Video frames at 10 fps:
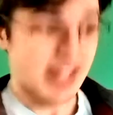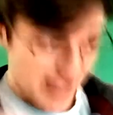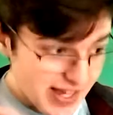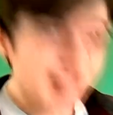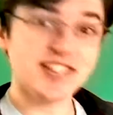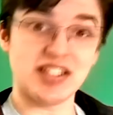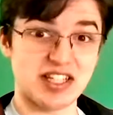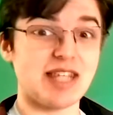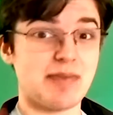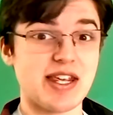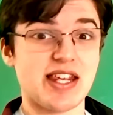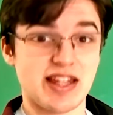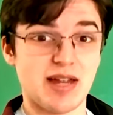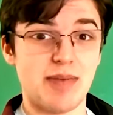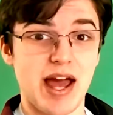easily being
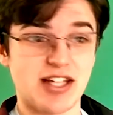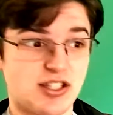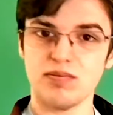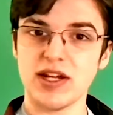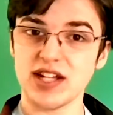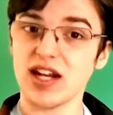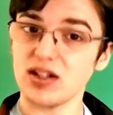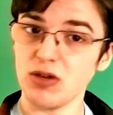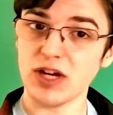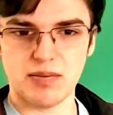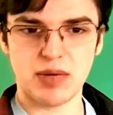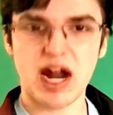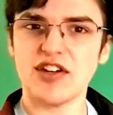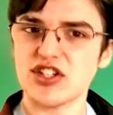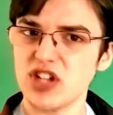the best, maintaining low range but
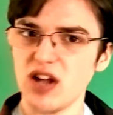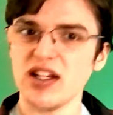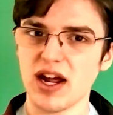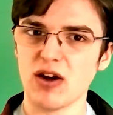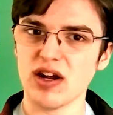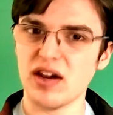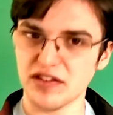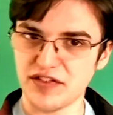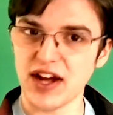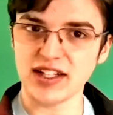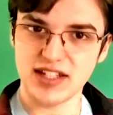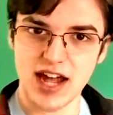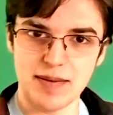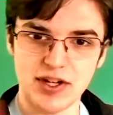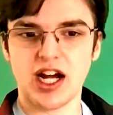having solid area of effect
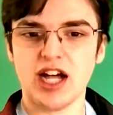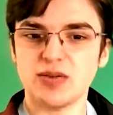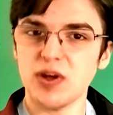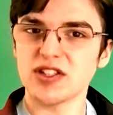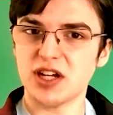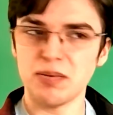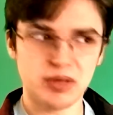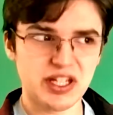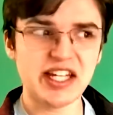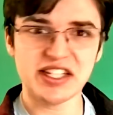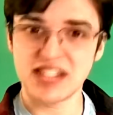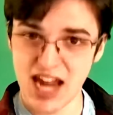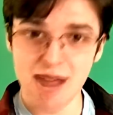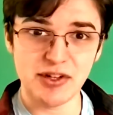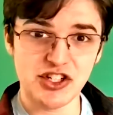damage, as well as complete
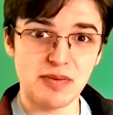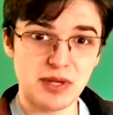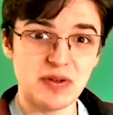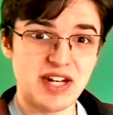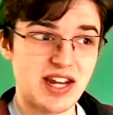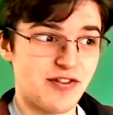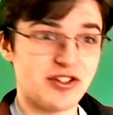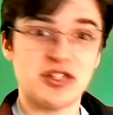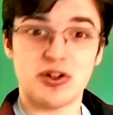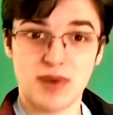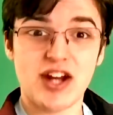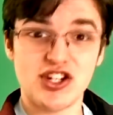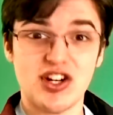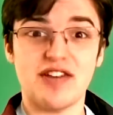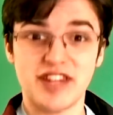damage immunity for the
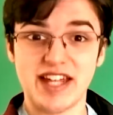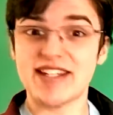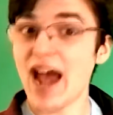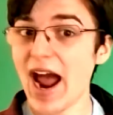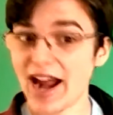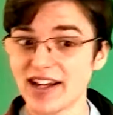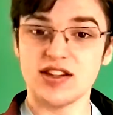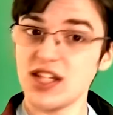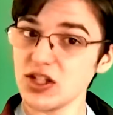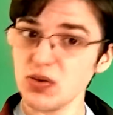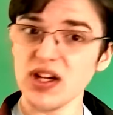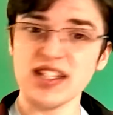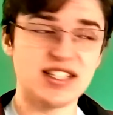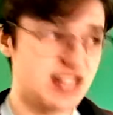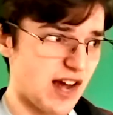duration of the attack. This one
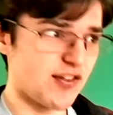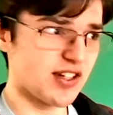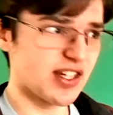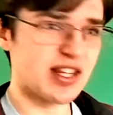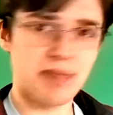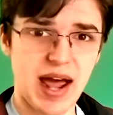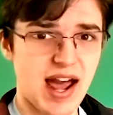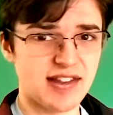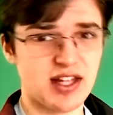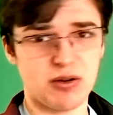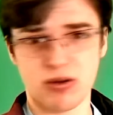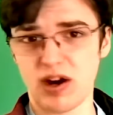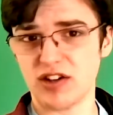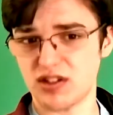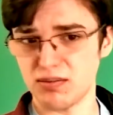is definitely the path that
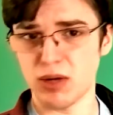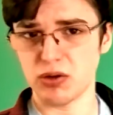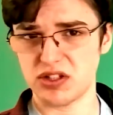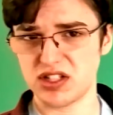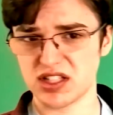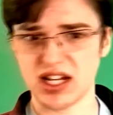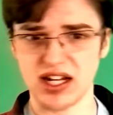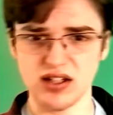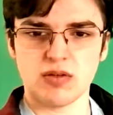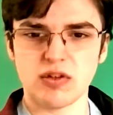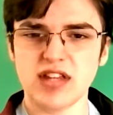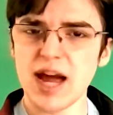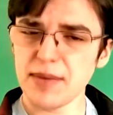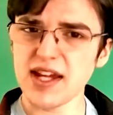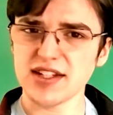requires the most skill. With that
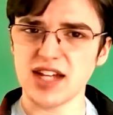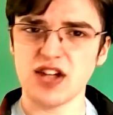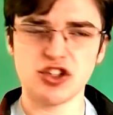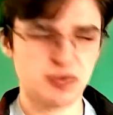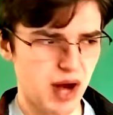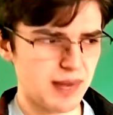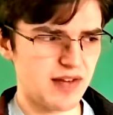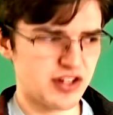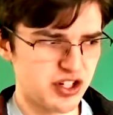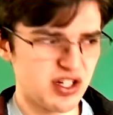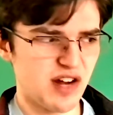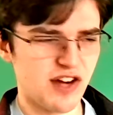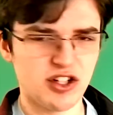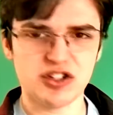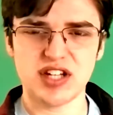being said, you should probably have a good enough
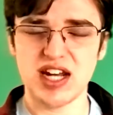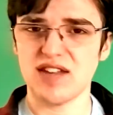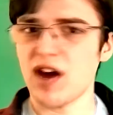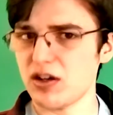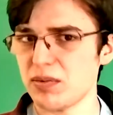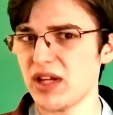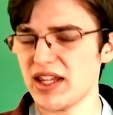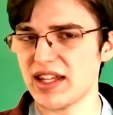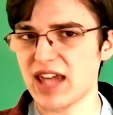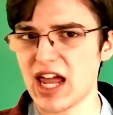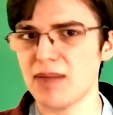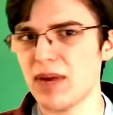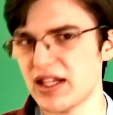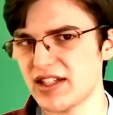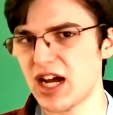understanding of how to play the game by
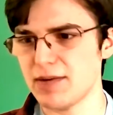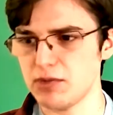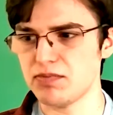the time you